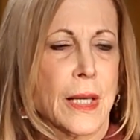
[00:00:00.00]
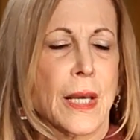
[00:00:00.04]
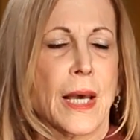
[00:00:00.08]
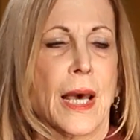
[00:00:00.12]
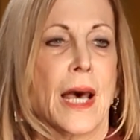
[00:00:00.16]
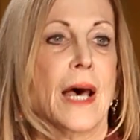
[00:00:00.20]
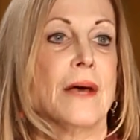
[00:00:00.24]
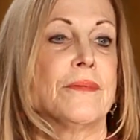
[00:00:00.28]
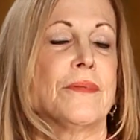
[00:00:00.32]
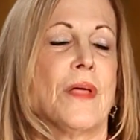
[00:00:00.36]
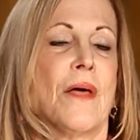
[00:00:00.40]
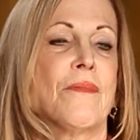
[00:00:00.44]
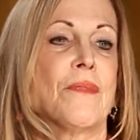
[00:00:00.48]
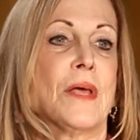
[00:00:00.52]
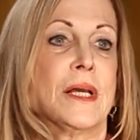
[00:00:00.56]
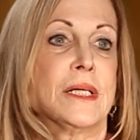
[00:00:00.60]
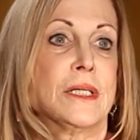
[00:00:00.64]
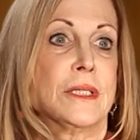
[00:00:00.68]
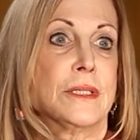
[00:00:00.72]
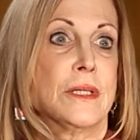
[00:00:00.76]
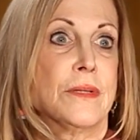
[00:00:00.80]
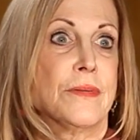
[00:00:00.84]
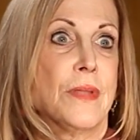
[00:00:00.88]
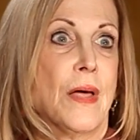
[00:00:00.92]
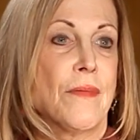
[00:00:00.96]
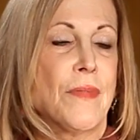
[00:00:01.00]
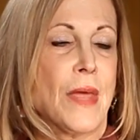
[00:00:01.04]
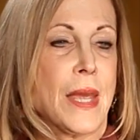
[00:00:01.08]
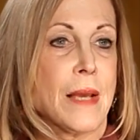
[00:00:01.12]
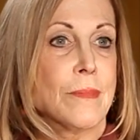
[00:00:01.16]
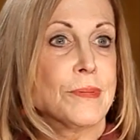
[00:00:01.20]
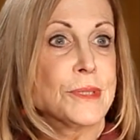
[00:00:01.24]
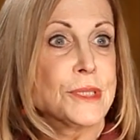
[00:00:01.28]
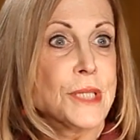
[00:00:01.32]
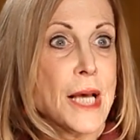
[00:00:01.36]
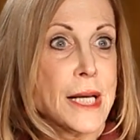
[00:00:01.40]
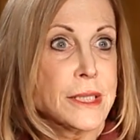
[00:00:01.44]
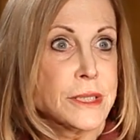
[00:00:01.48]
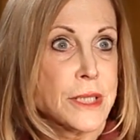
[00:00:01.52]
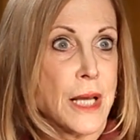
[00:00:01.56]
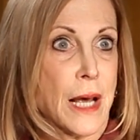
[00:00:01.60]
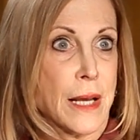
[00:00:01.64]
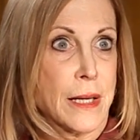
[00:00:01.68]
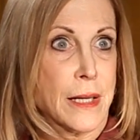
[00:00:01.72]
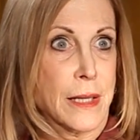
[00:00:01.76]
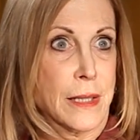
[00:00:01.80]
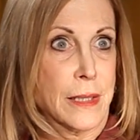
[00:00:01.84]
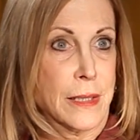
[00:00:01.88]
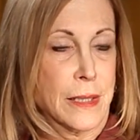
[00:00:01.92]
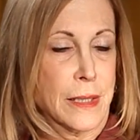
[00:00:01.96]
And then they obsess
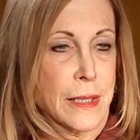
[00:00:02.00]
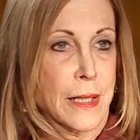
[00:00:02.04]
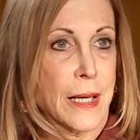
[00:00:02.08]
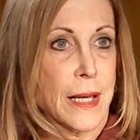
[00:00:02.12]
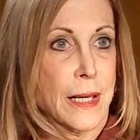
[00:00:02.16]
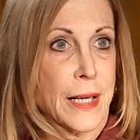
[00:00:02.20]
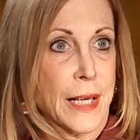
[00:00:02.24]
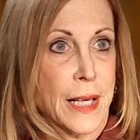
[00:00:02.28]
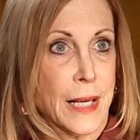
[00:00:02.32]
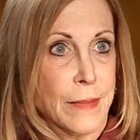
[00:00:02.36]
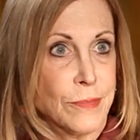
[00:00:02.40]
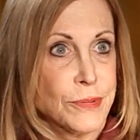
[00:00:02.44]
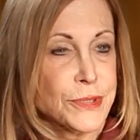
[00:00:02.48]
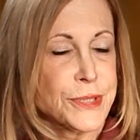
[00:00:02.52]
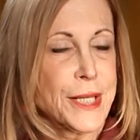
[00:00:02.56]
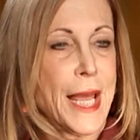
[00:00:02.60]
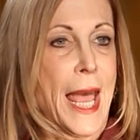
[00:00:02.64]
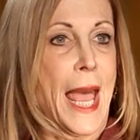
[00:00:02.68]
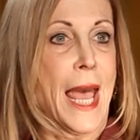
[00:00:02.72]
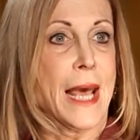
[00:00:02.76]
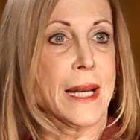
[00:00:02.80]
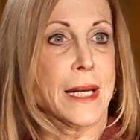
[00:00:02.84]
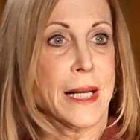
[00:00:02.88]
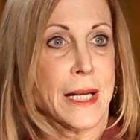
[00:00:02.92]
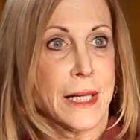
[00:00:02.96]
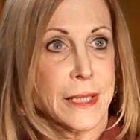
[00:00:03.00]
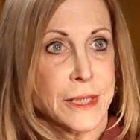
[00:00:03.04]
on it and keep scanning,